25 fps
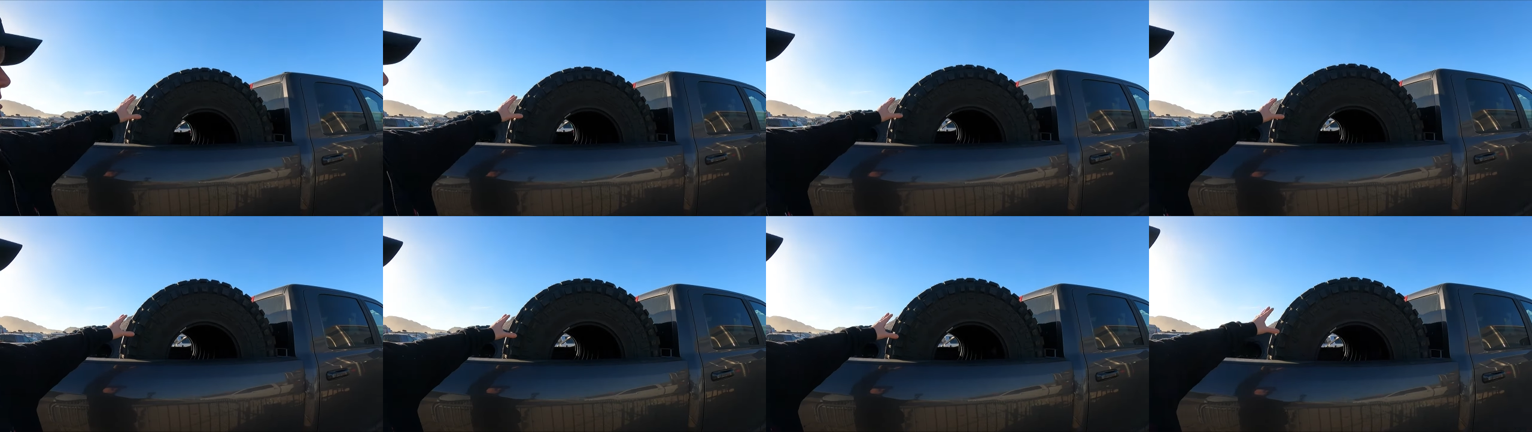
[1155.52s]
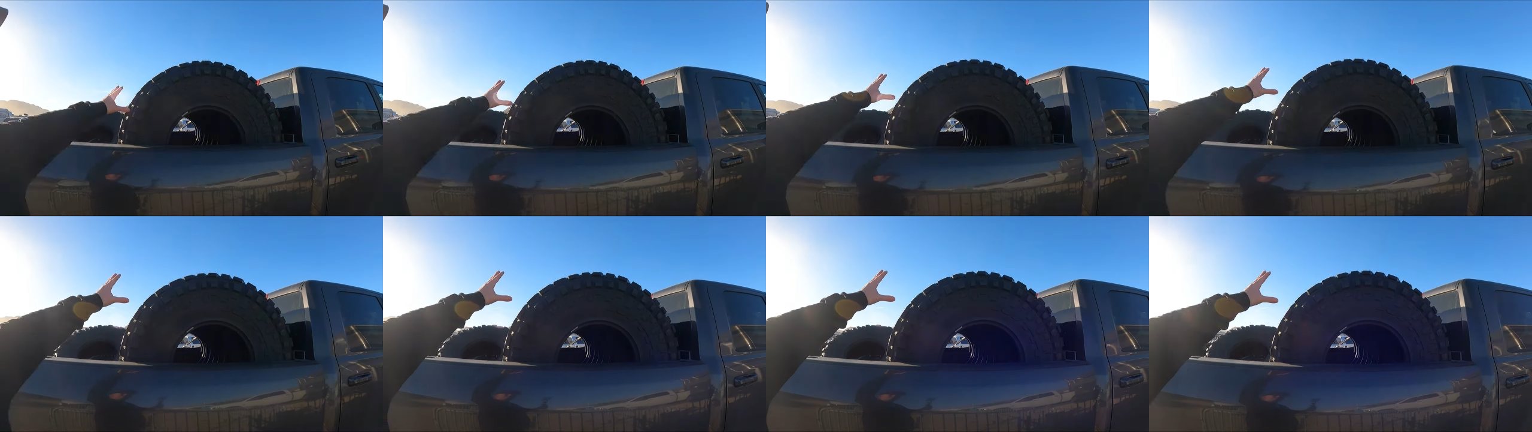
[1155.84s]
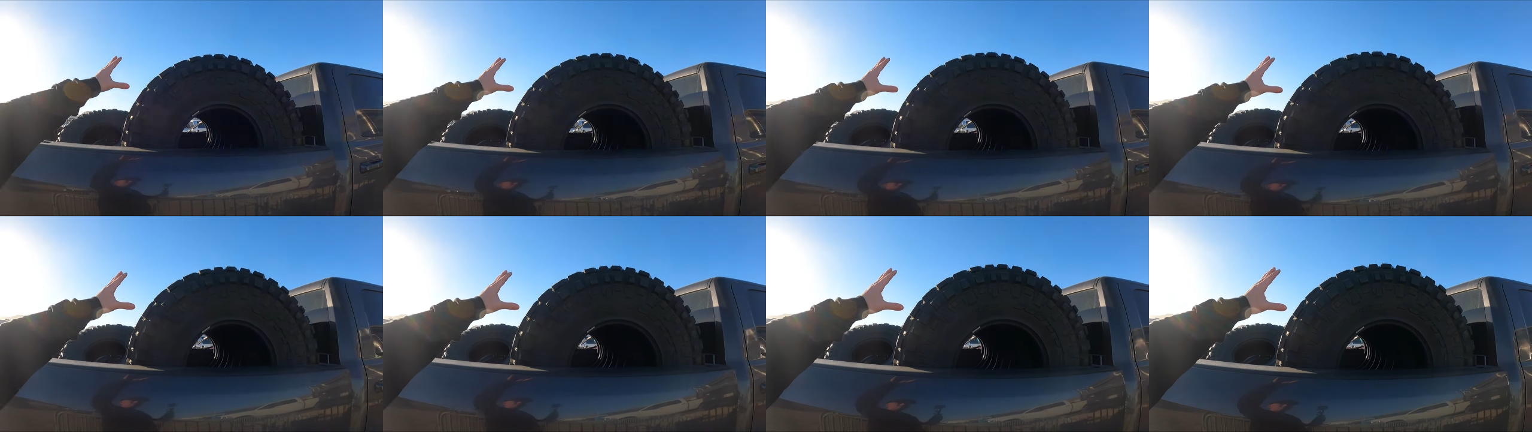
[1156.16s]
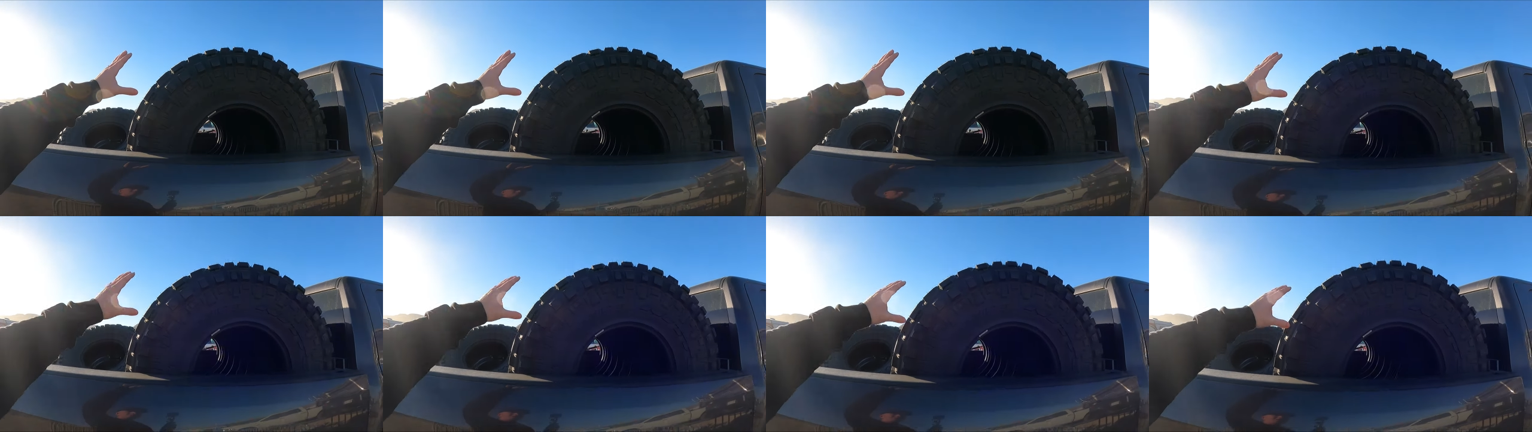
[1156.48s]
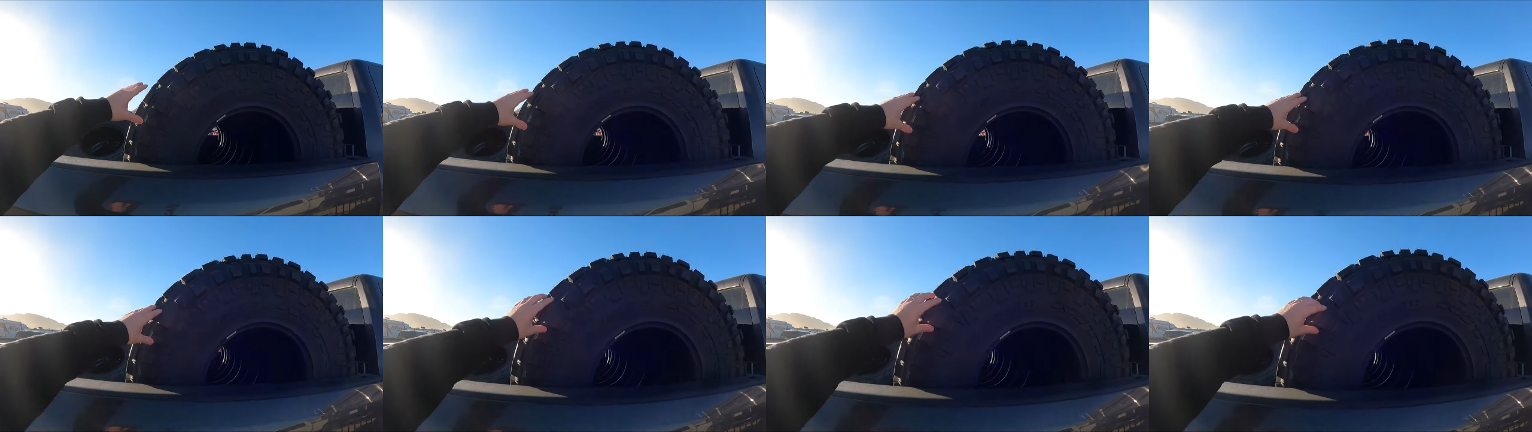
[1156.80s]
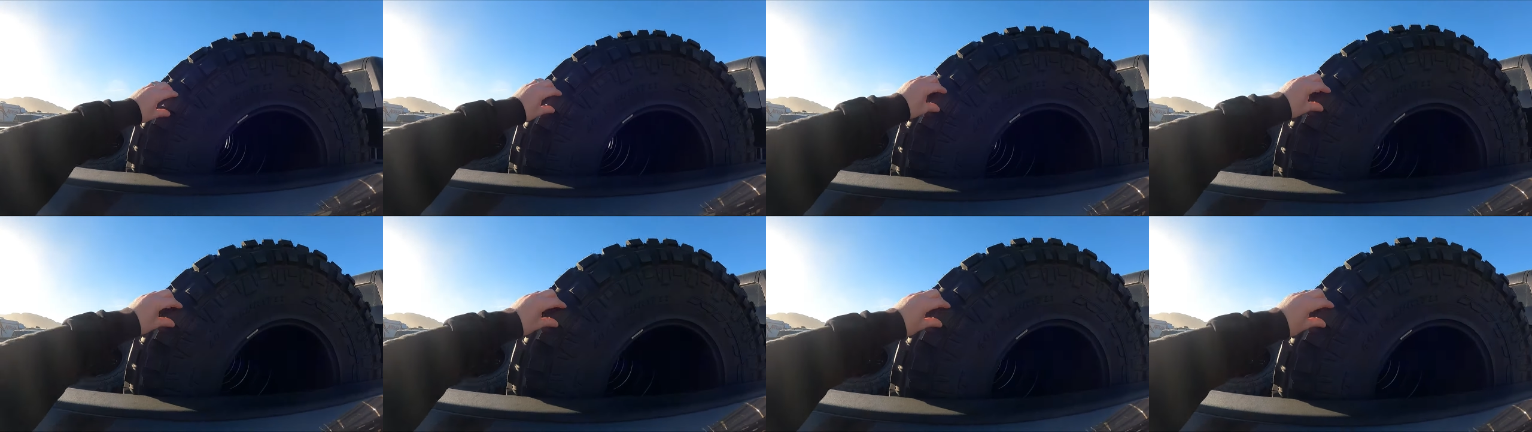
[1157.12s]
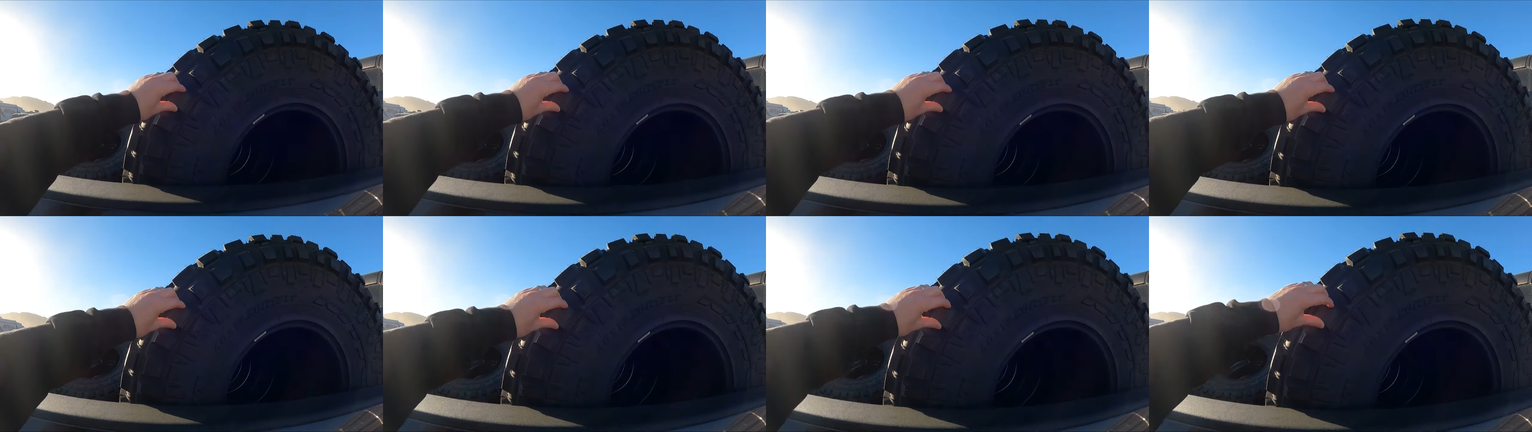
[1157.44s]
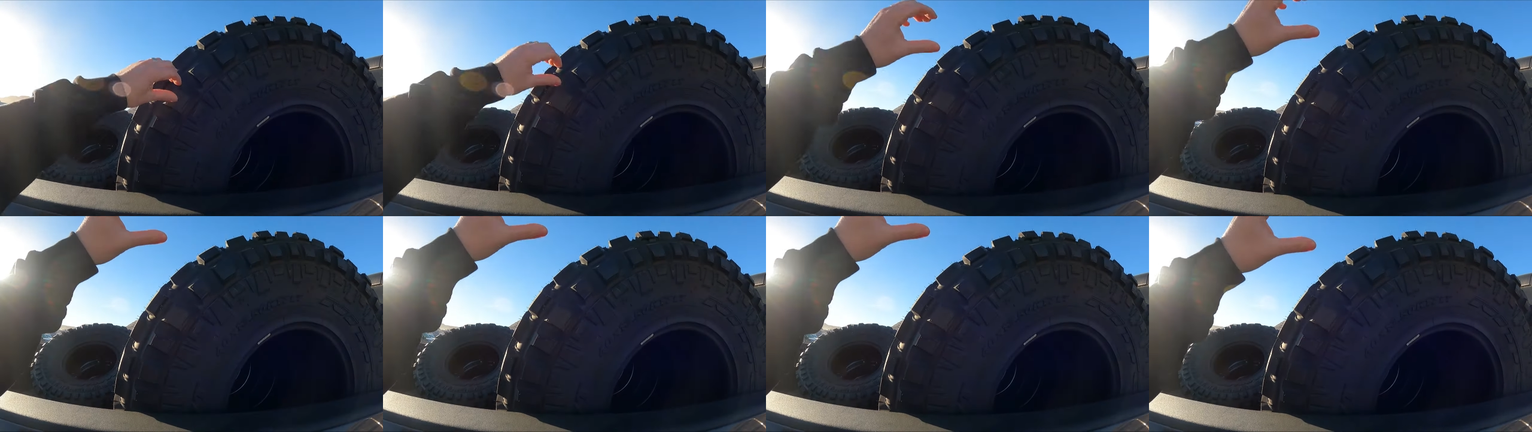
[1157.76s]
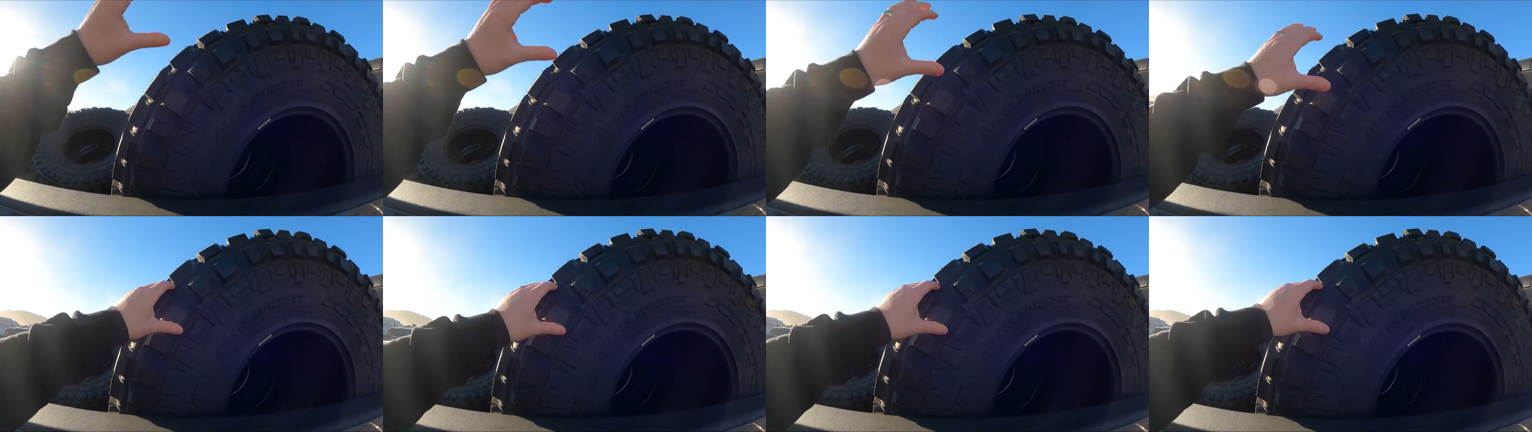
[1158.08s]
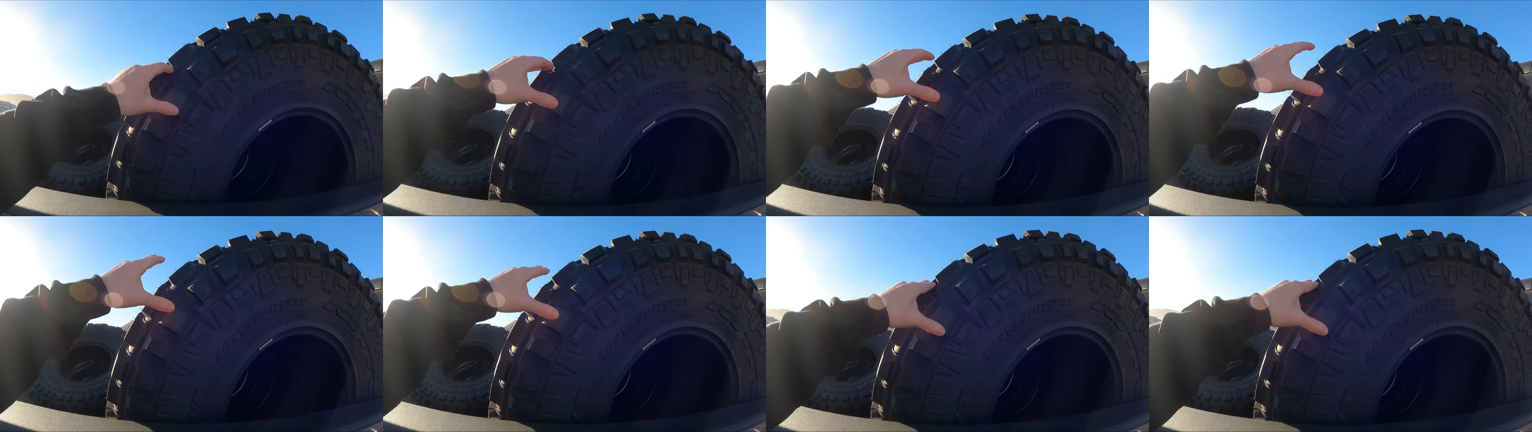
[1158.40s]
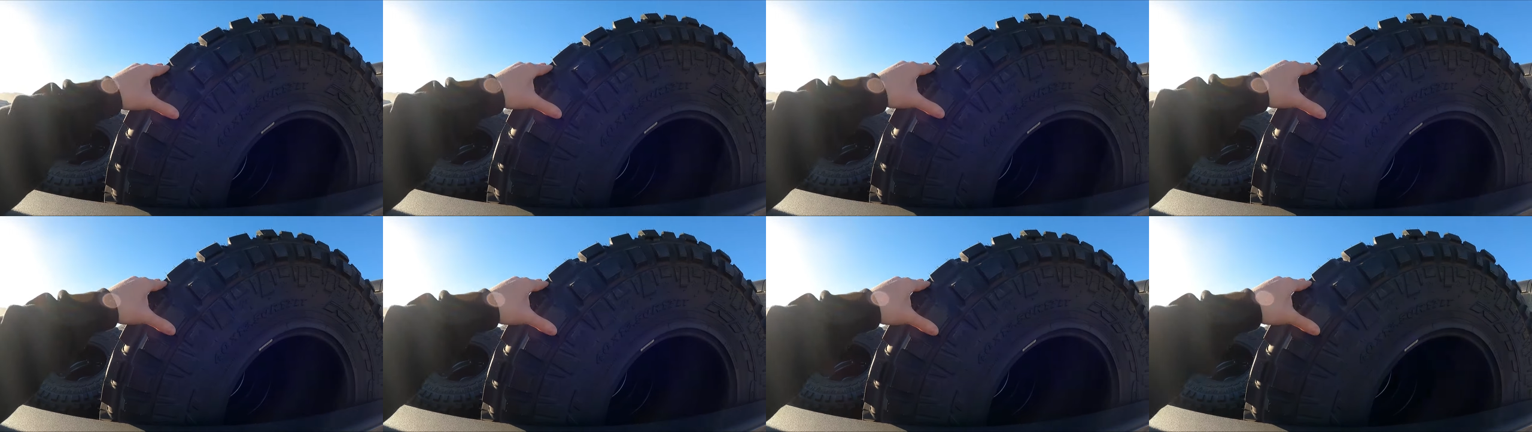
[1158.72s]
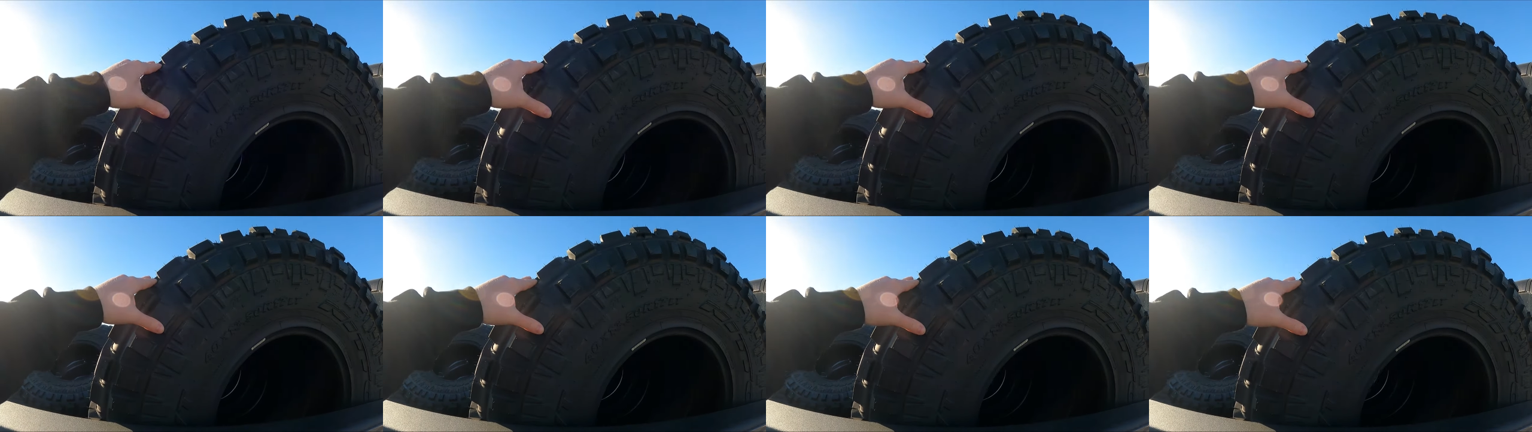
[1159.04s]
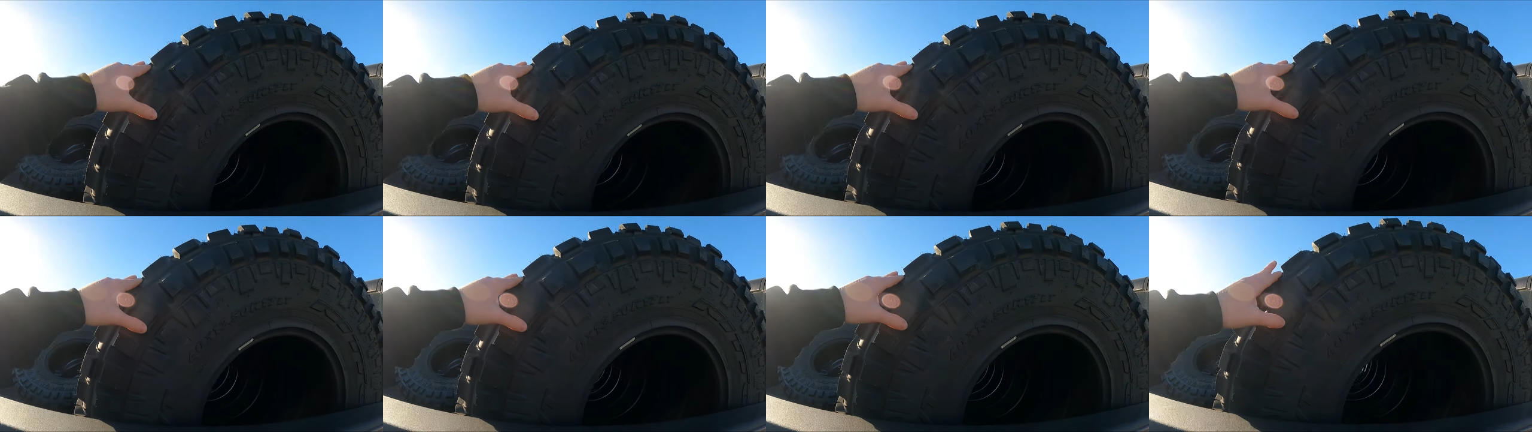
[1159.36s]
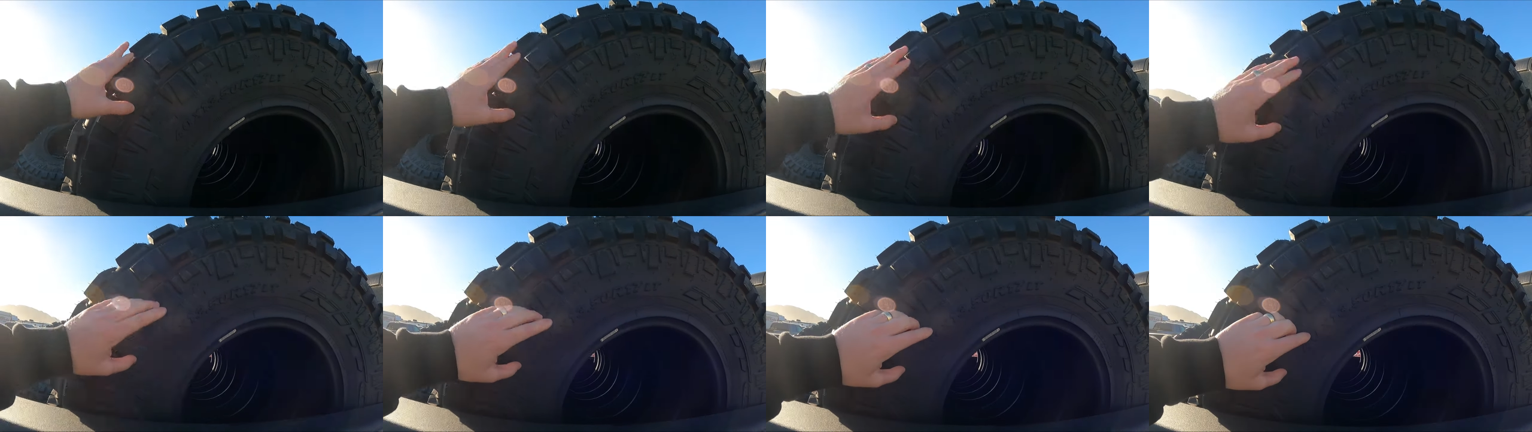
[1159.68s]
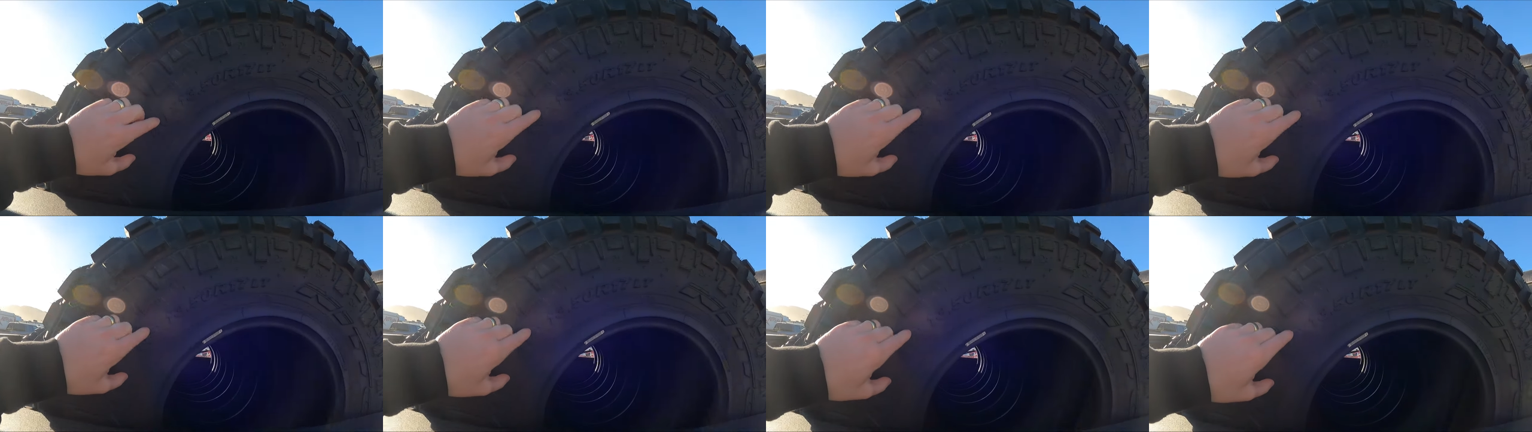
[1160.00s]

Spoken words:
[unreadable: no face in view]